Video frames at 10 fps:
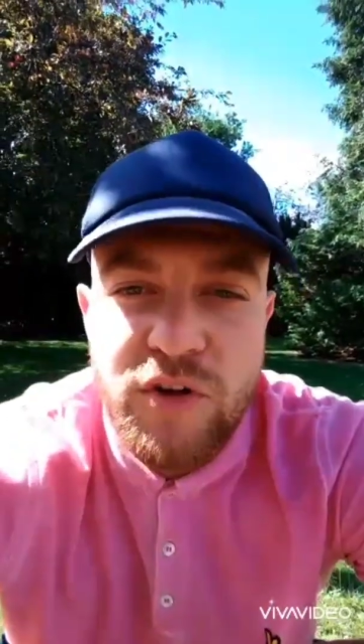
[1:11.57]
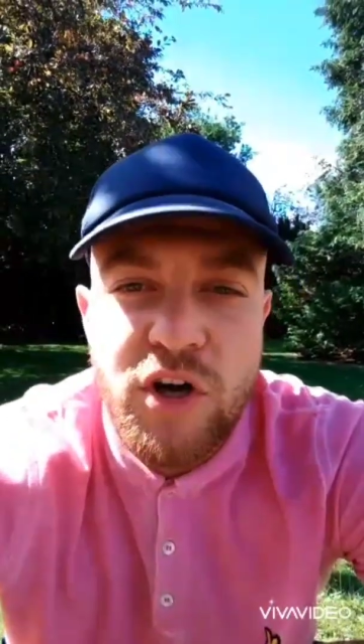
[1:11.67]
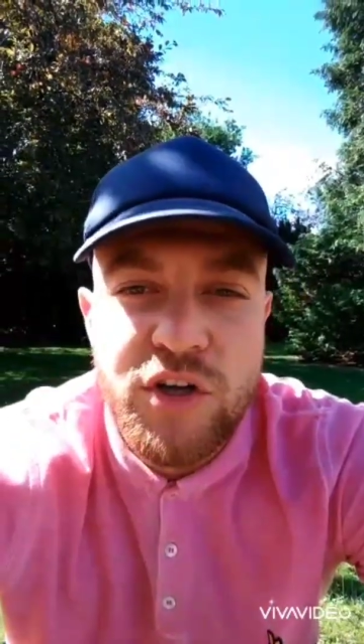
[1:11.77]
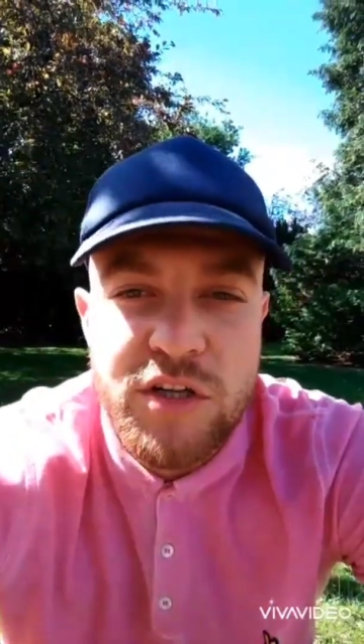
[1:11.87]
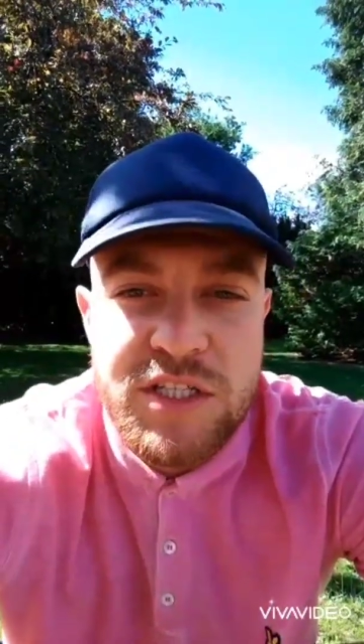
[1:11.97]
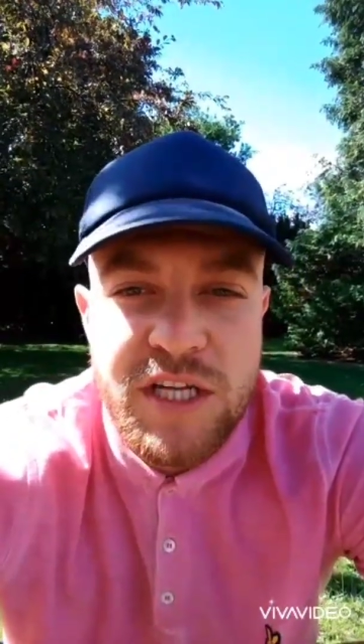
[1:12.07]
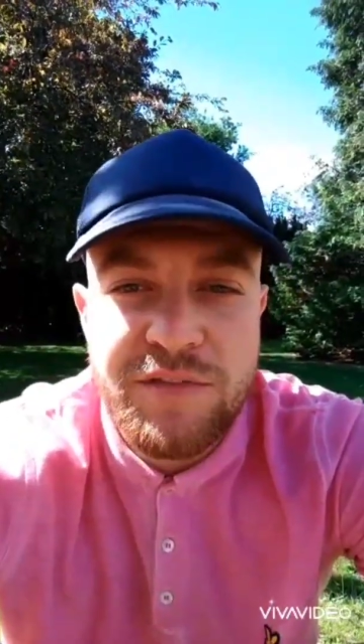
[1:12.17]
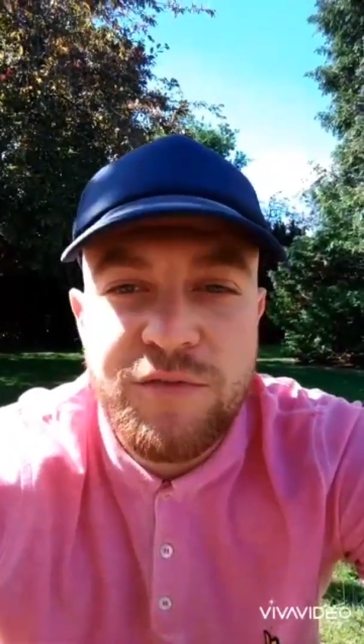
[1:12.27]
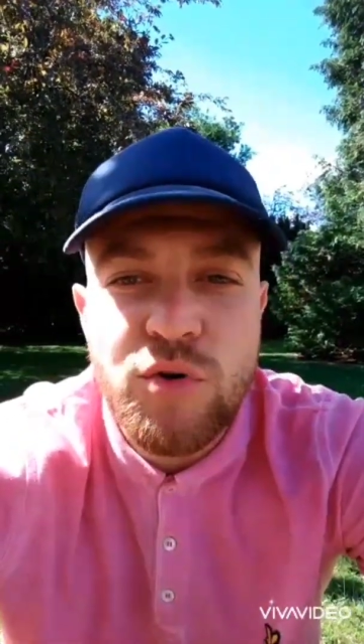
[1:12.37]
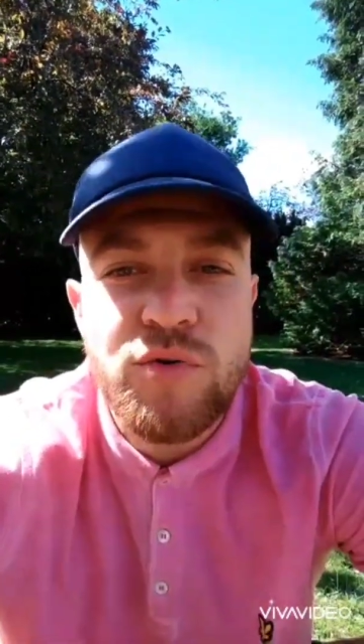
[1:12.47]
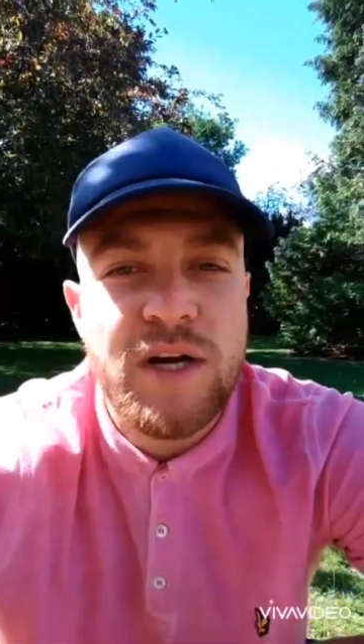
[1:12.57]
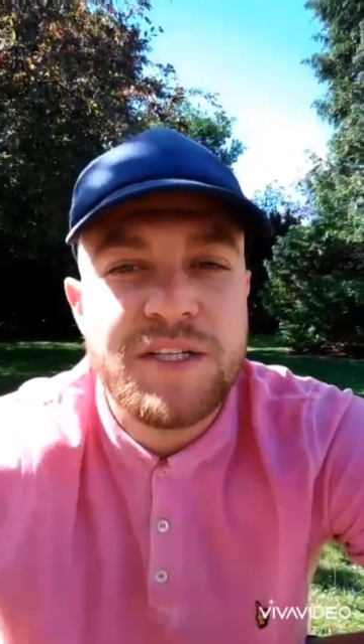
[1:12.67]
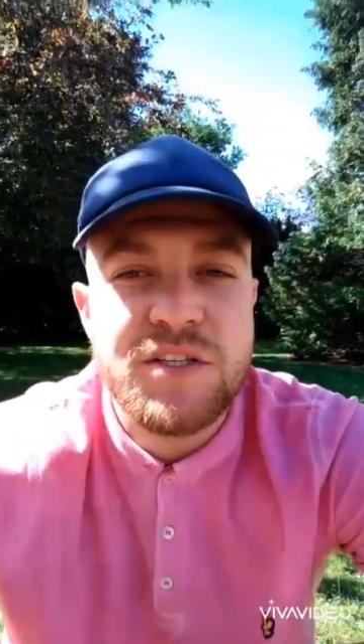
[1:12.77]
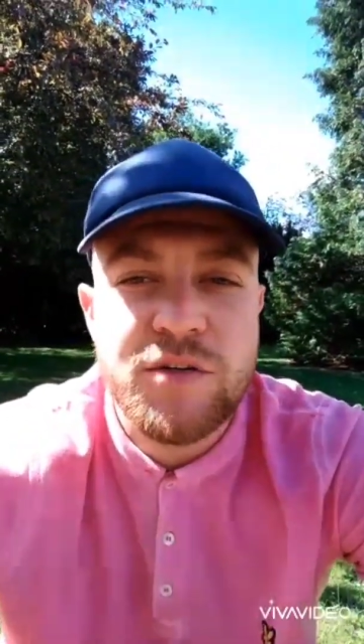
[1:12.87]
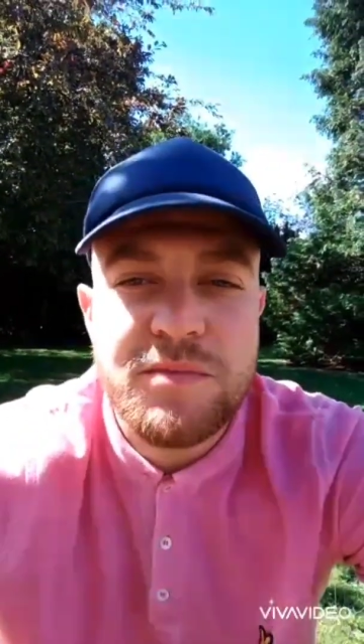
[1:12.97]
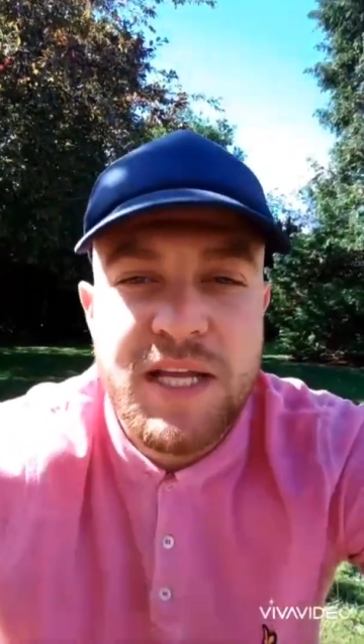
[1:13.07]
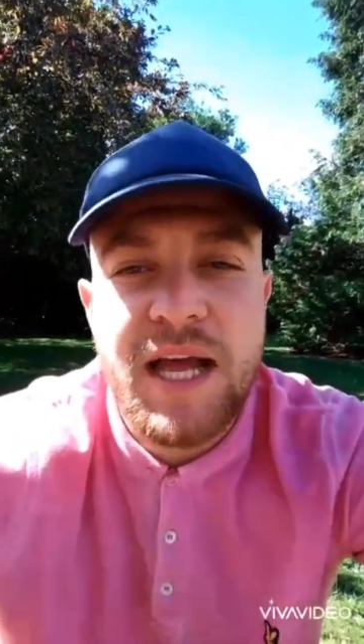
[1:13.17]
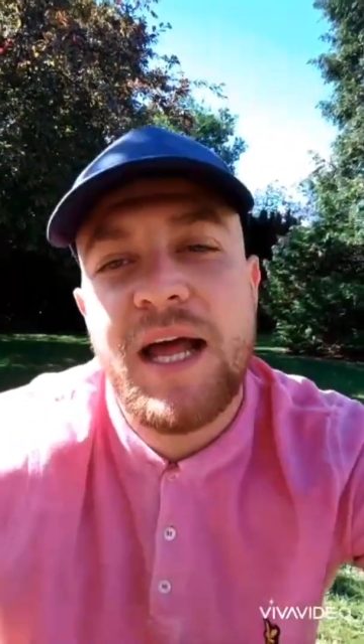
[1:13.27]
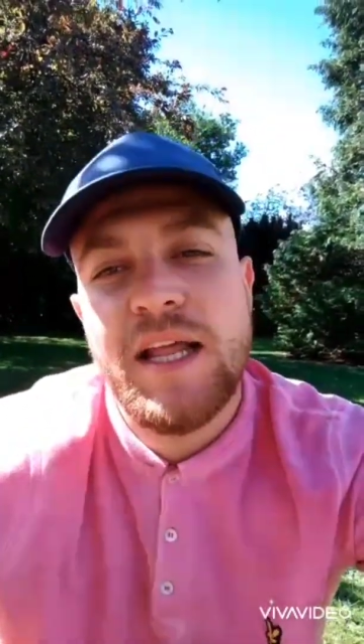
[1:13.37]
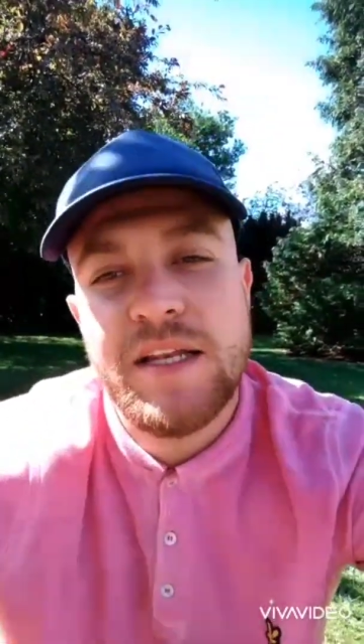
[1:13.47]
you just need 4 items
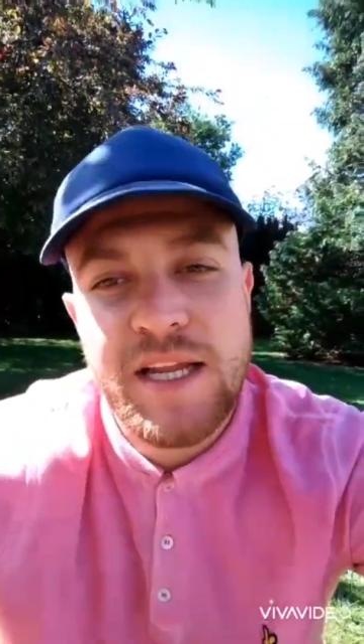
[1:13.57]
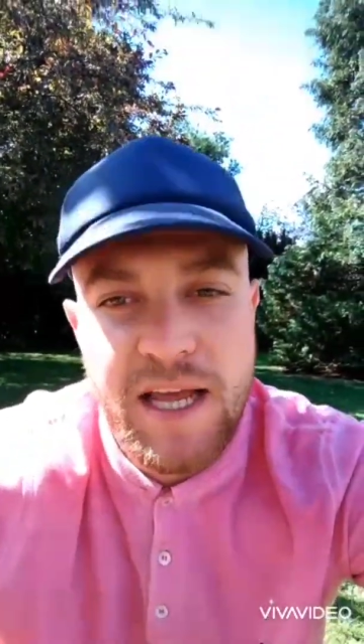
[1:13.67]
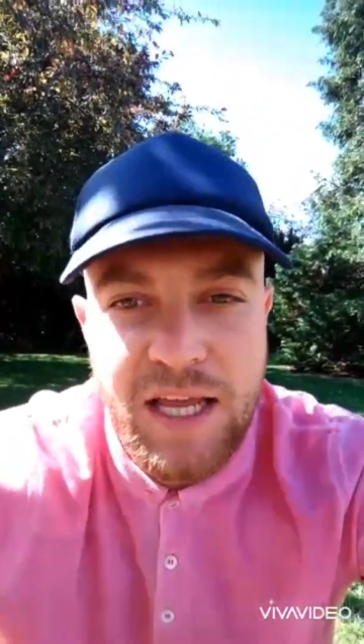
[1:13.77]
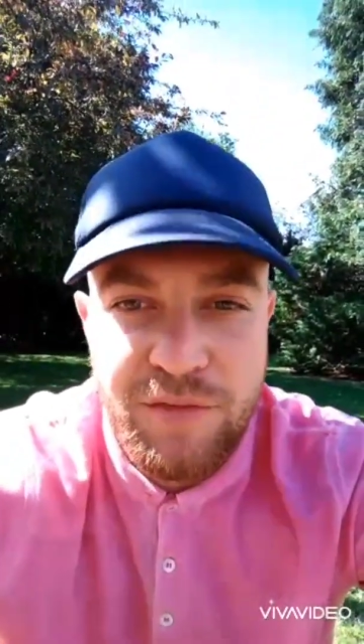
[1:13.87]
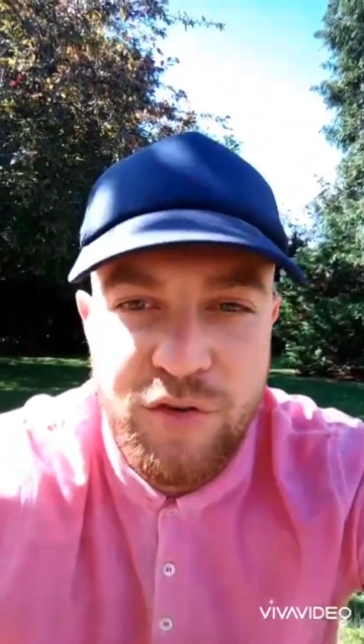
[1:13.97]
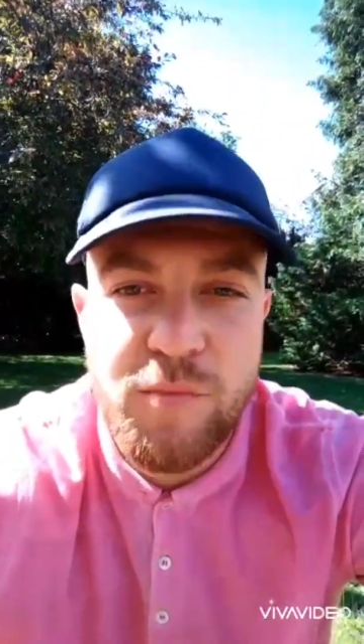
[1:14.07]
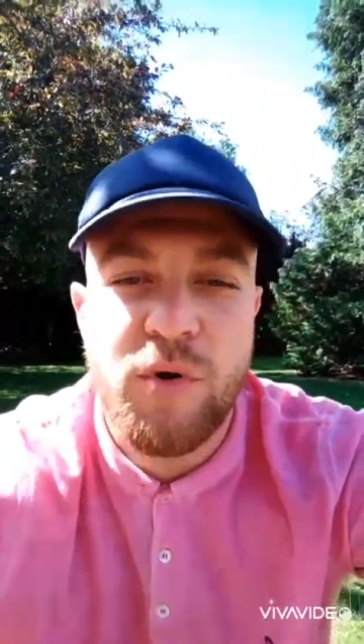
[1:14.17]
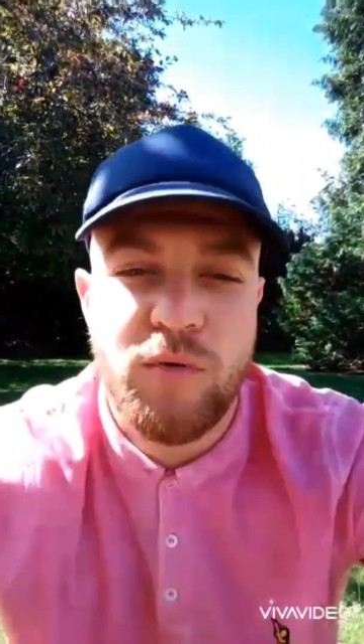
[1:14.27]
and a football.